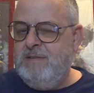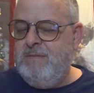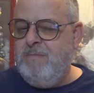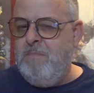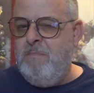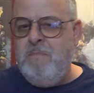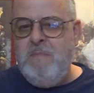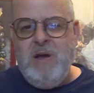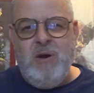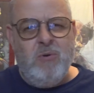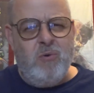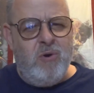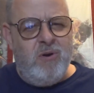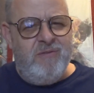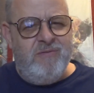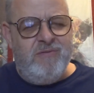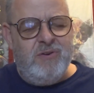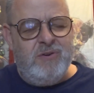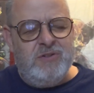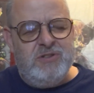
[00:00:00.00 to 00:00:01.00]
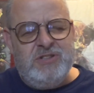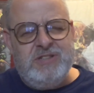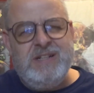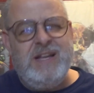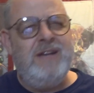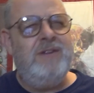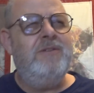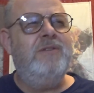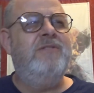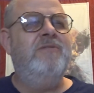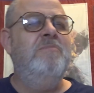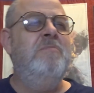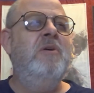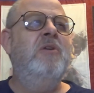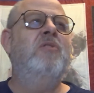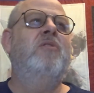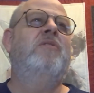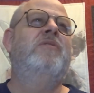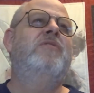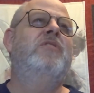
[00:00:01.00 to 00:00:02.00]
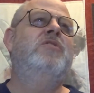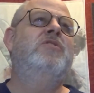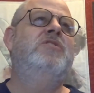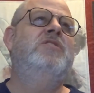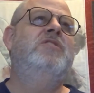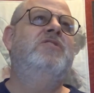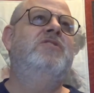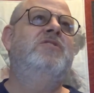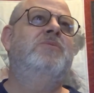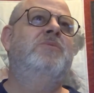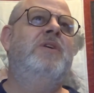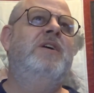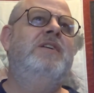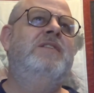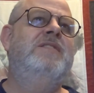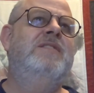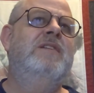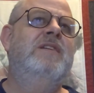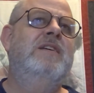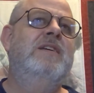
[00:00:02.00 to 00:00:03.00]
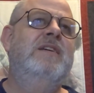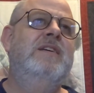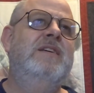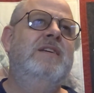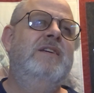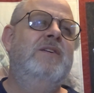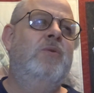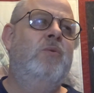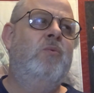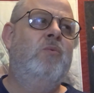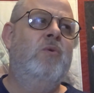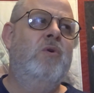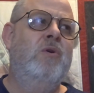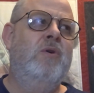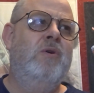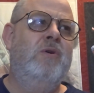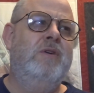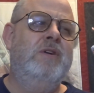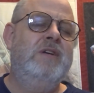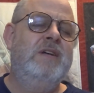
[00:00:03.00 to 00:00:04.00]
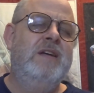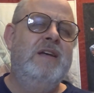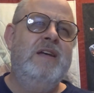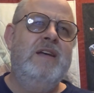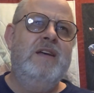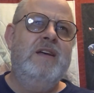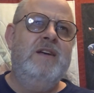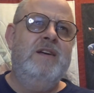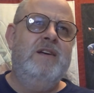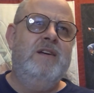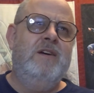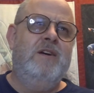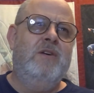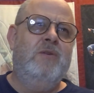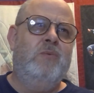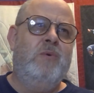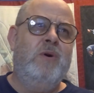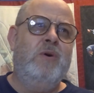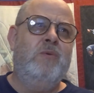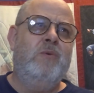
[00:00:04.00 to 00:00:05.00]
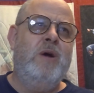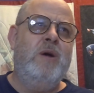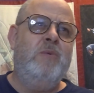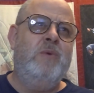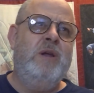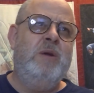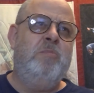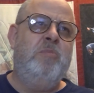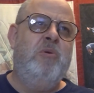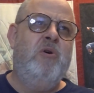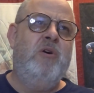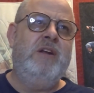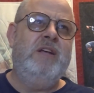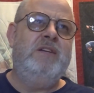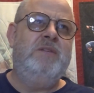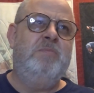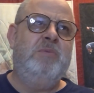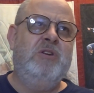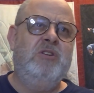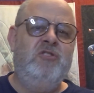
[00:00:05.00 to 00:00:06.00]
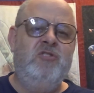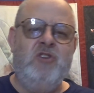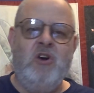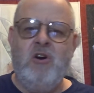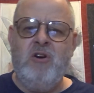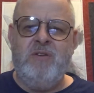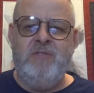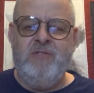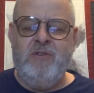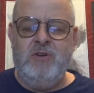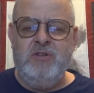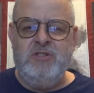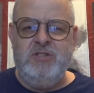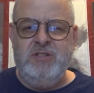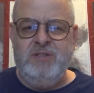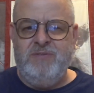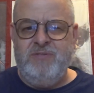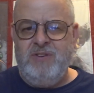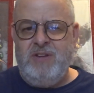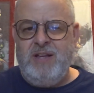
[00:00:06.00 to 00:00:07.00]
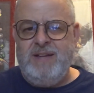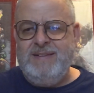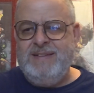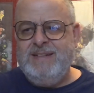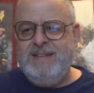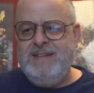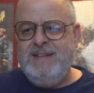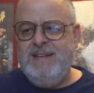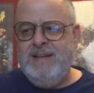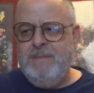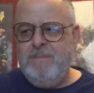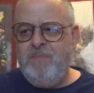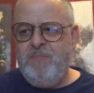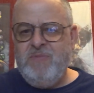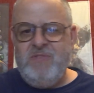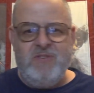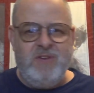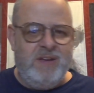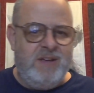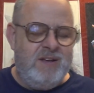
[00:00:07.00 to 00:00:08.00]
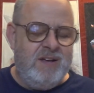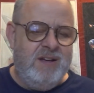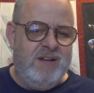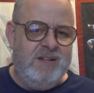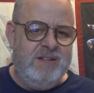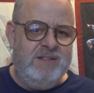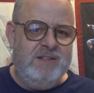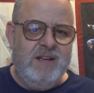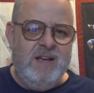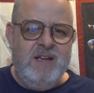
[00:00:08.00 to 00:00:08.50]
mirror version. I don't know if mirror version is the right word or what right way to put it, but a dark version of London. It's like a